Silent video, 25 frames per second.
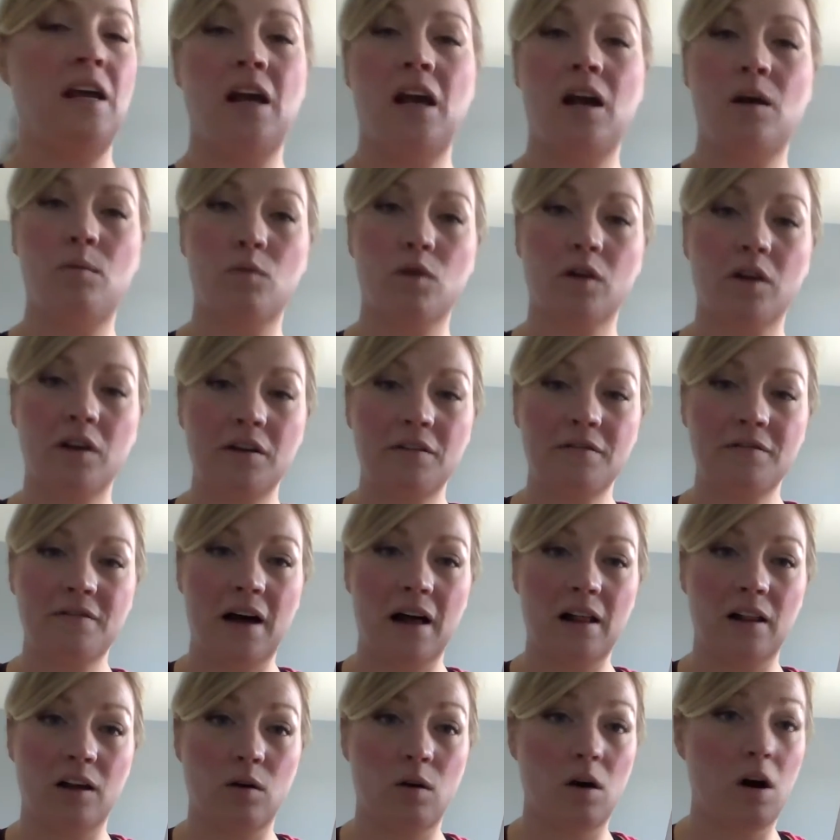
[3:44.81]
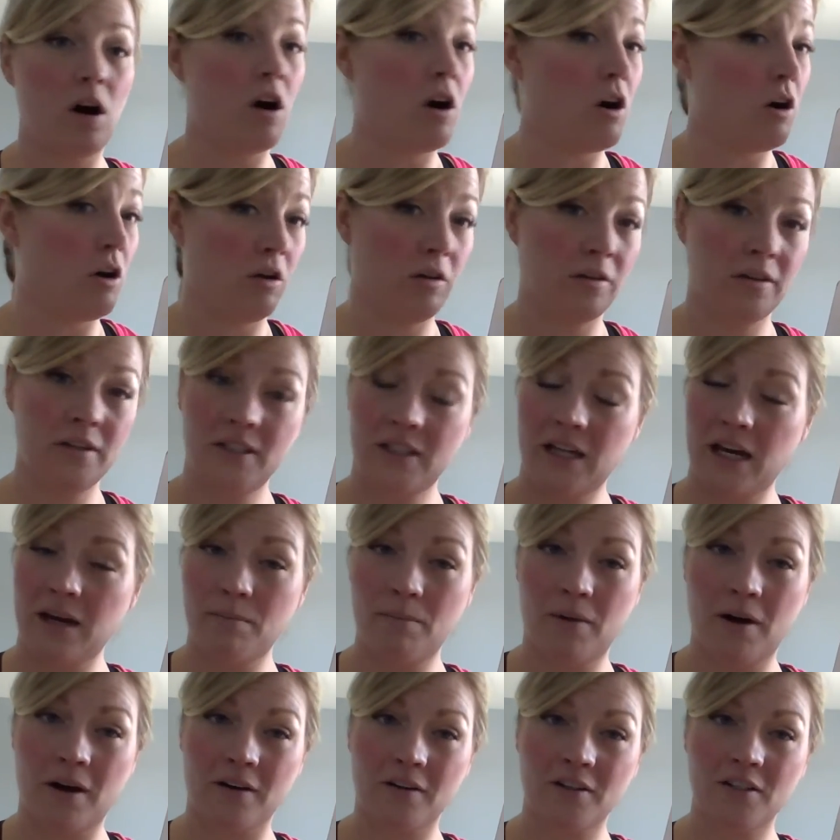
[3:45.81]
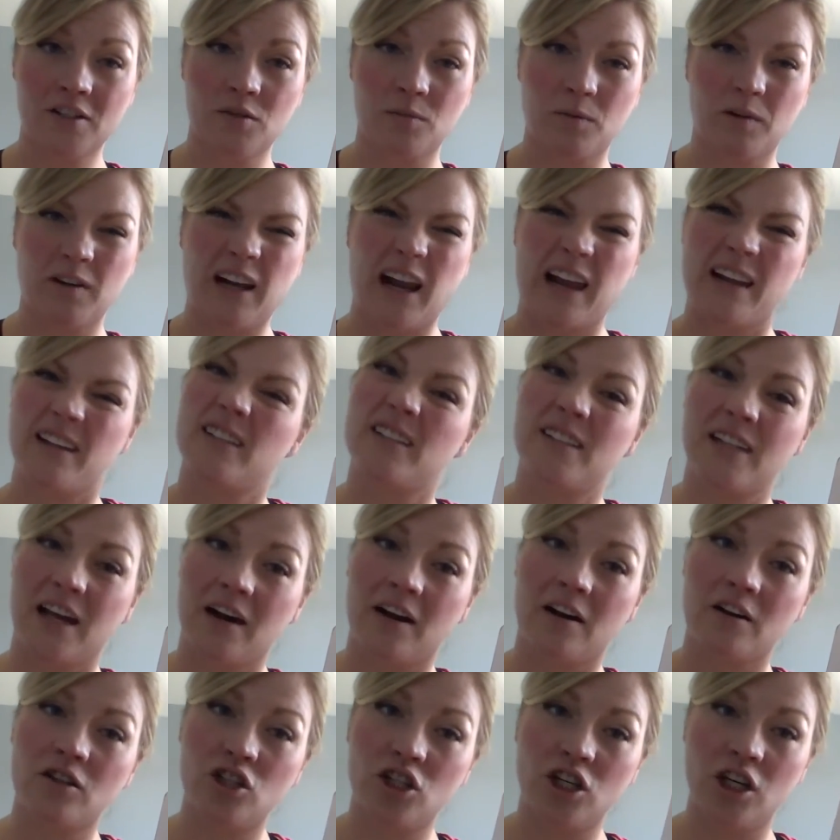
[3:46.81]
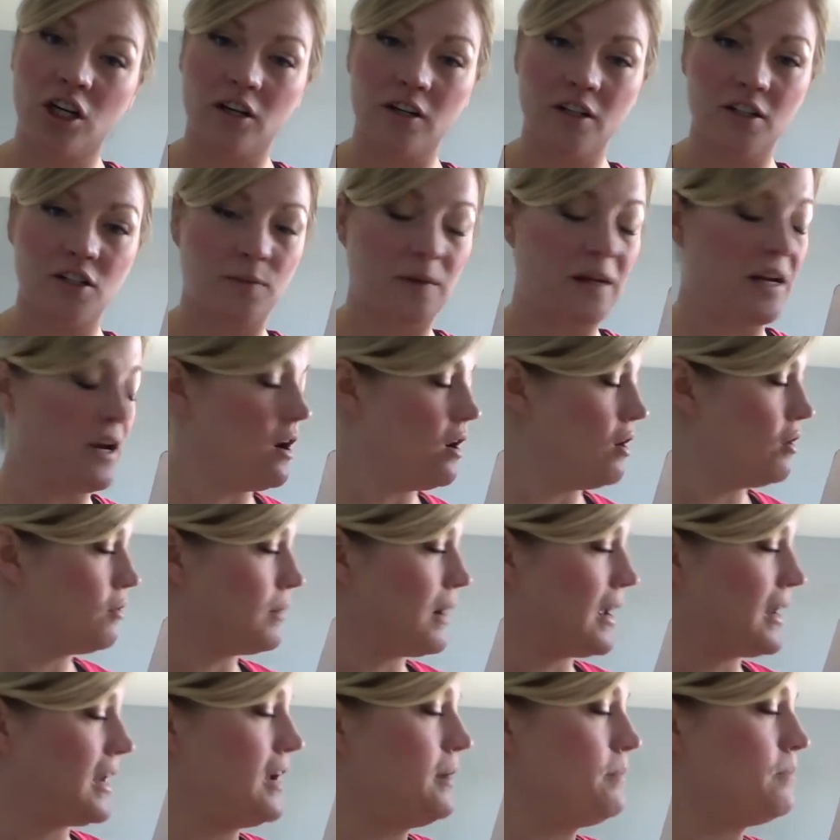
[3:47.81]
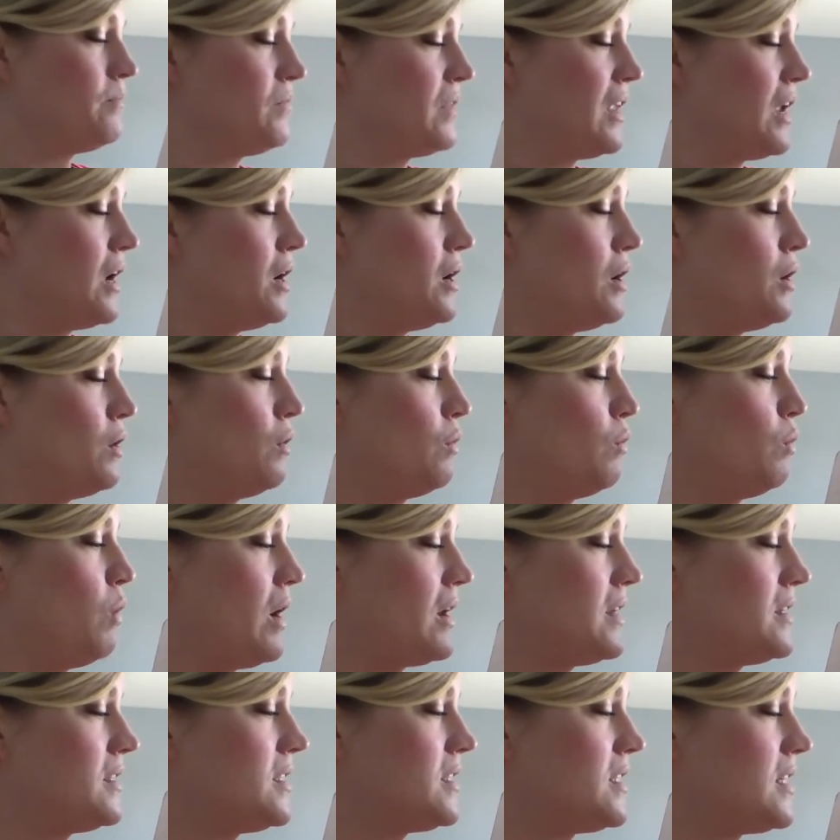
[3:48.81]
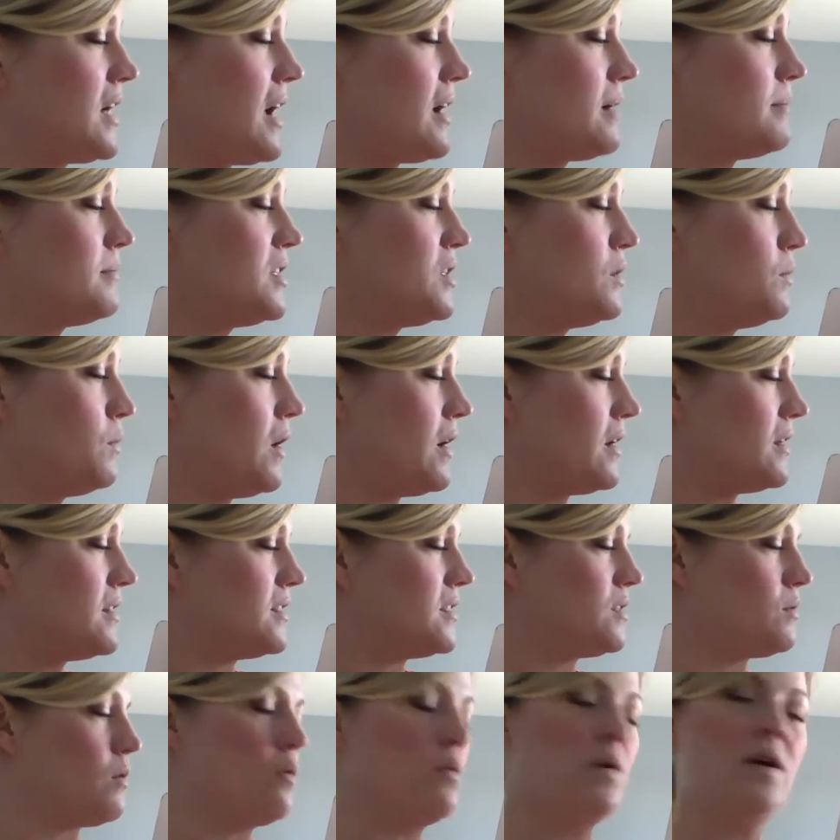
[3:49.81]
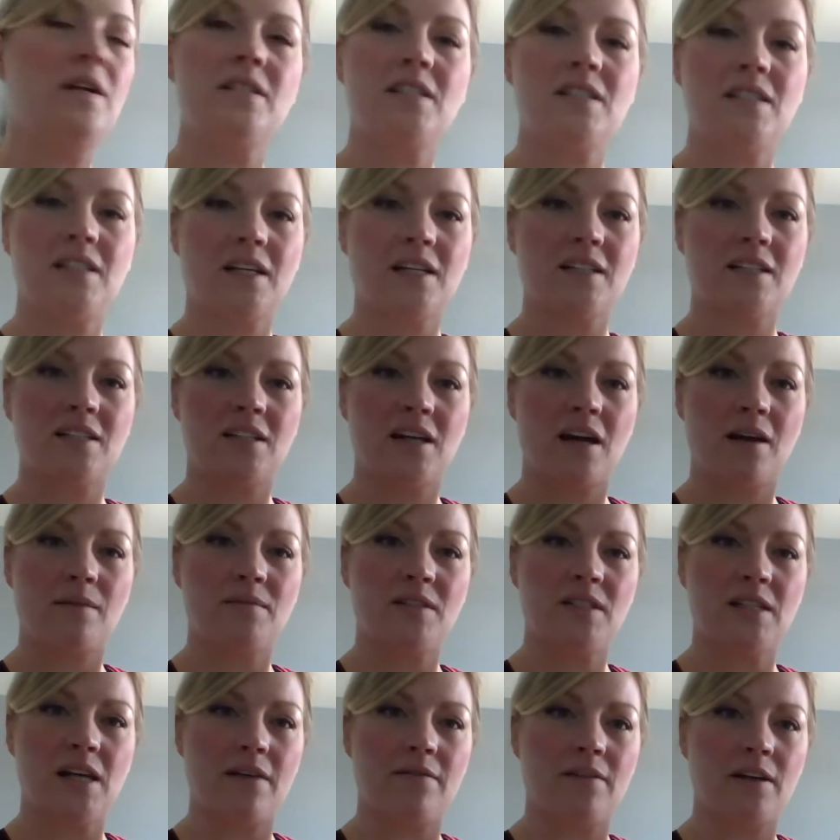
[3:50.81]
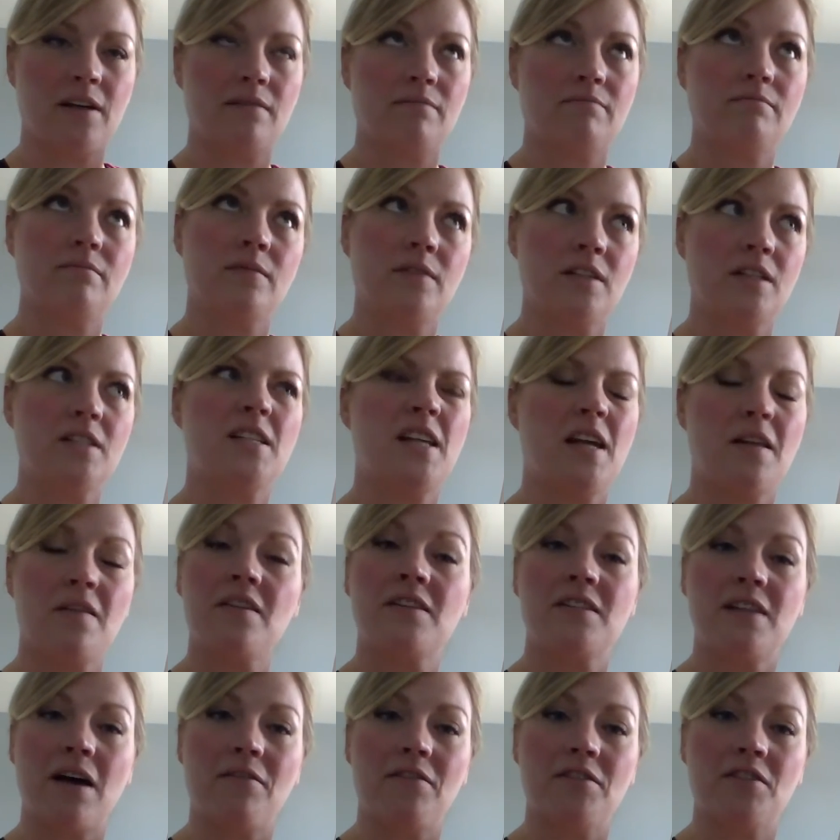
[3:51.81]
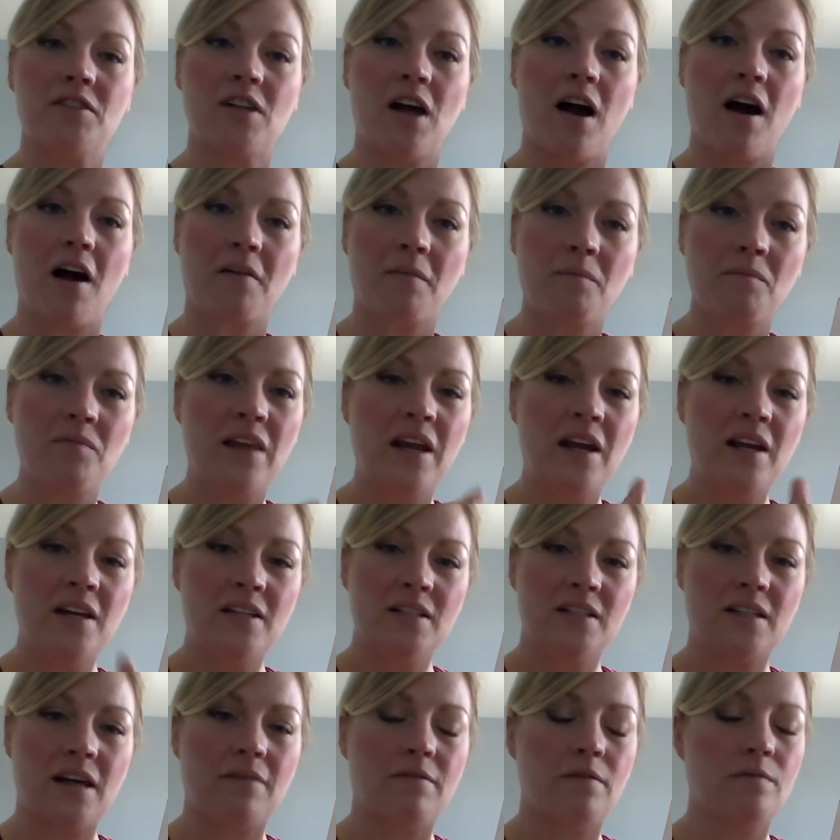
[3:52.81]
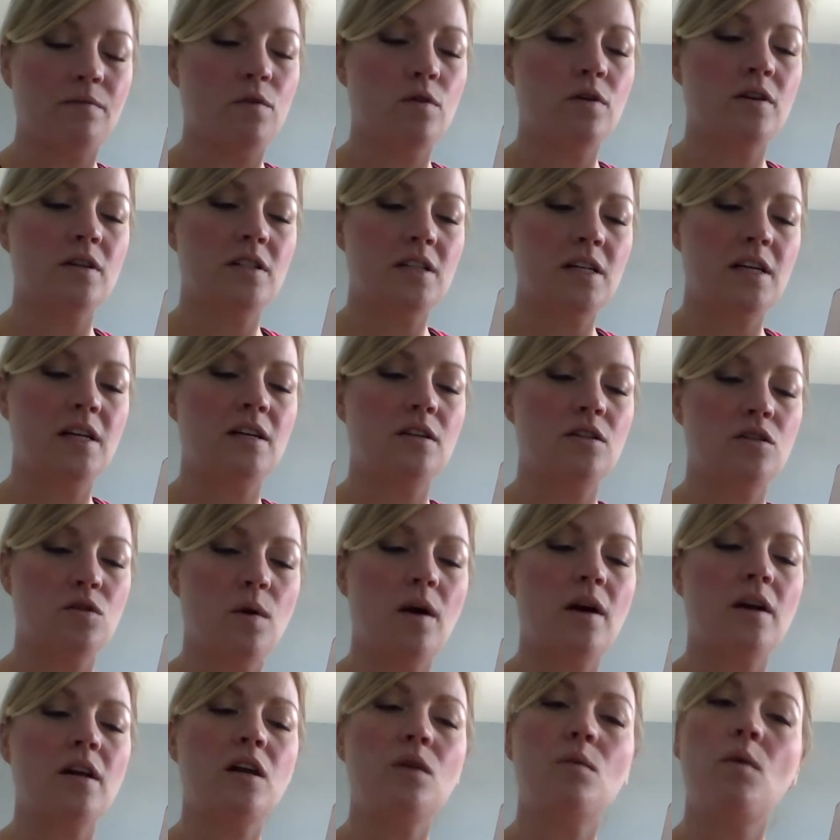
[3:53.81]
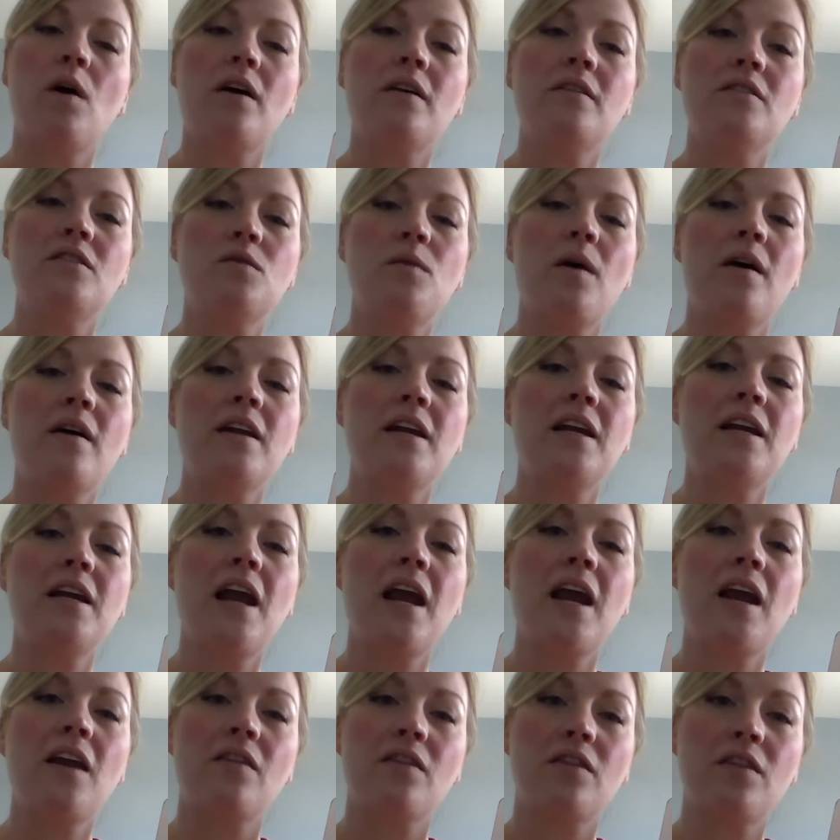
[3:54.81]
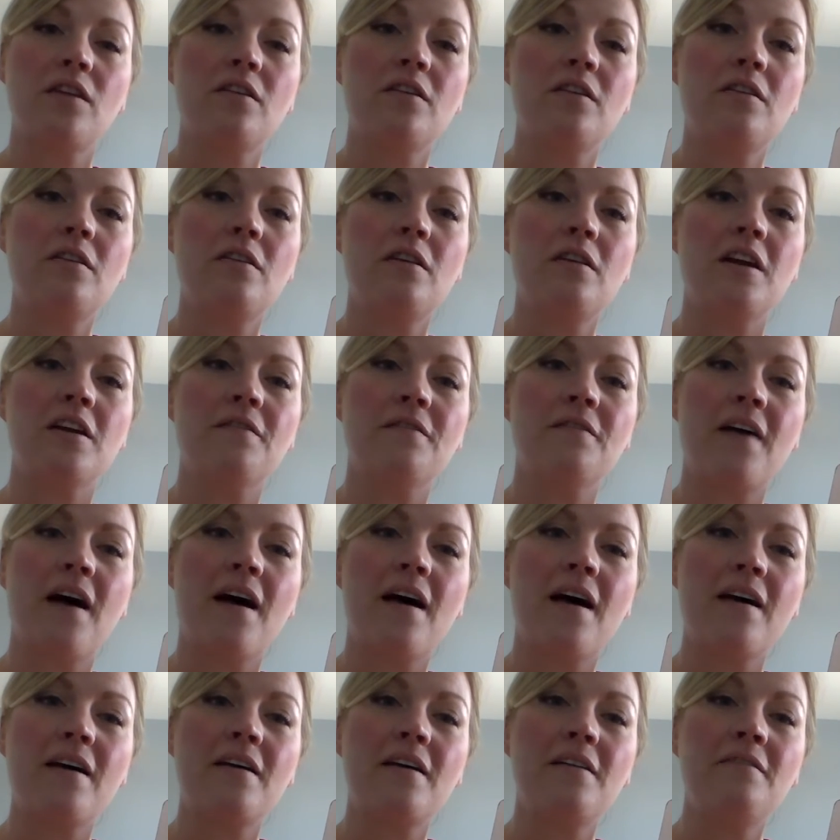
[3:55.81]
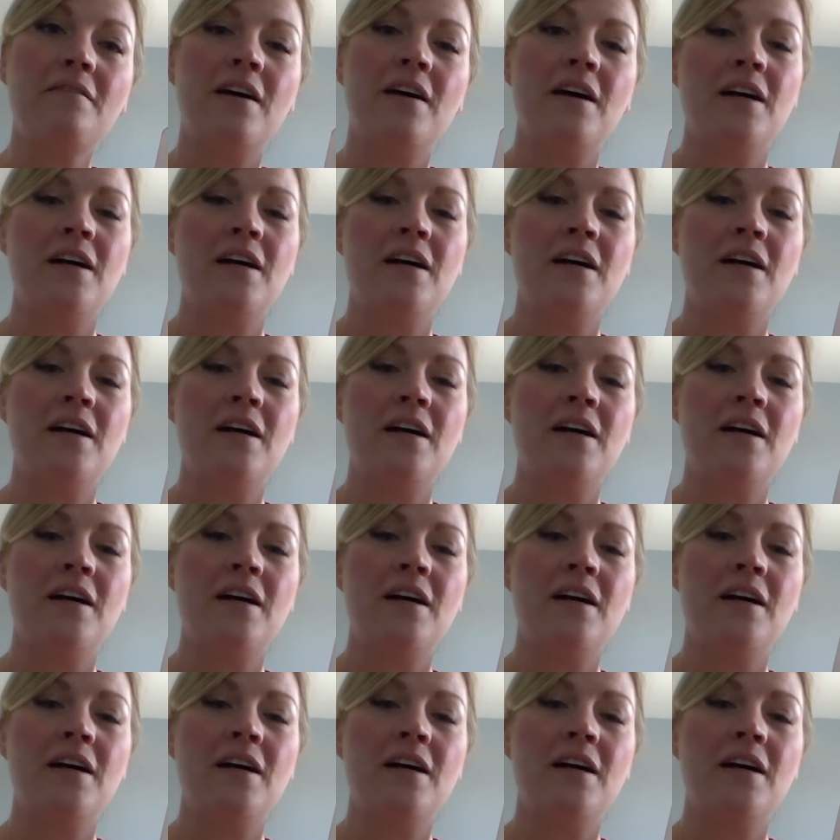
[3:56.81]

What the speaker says: And we're going to follow all the same parts. We're going to say our cheer as we go. Ready? Ones times the ones. Well, what's 6 times 7? Let's sing the 7 song. 7, 14, 21, 28, 35.